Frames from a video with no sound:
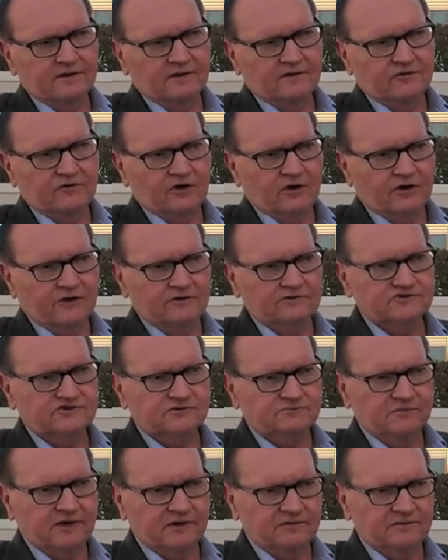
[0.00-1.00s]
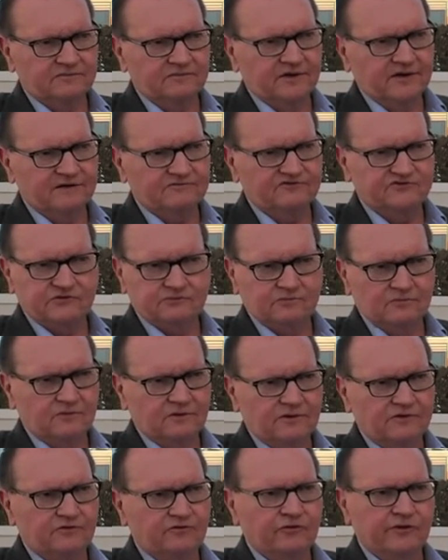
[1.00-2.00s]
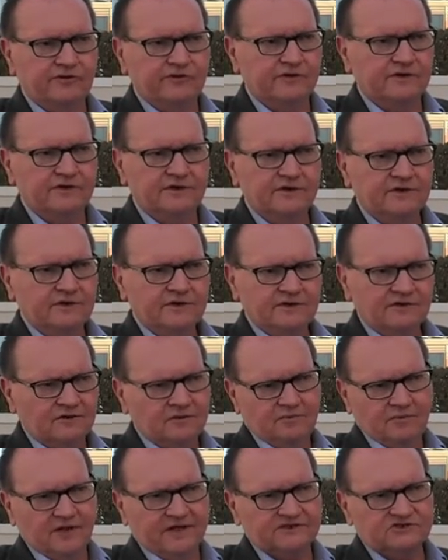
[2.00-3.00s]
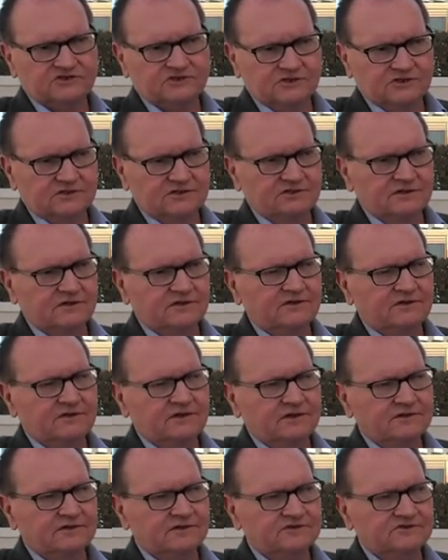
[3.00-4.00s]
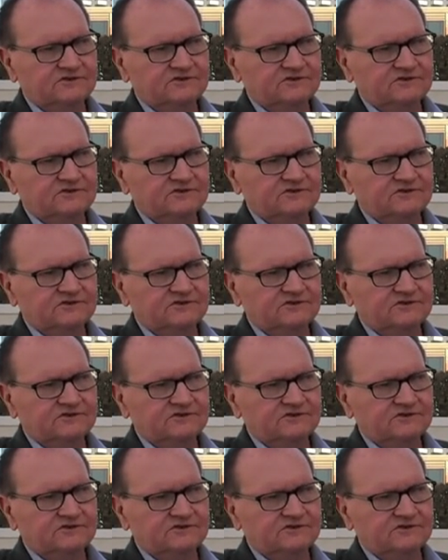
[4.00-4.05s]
O'Connor's that might have some literary complexity that is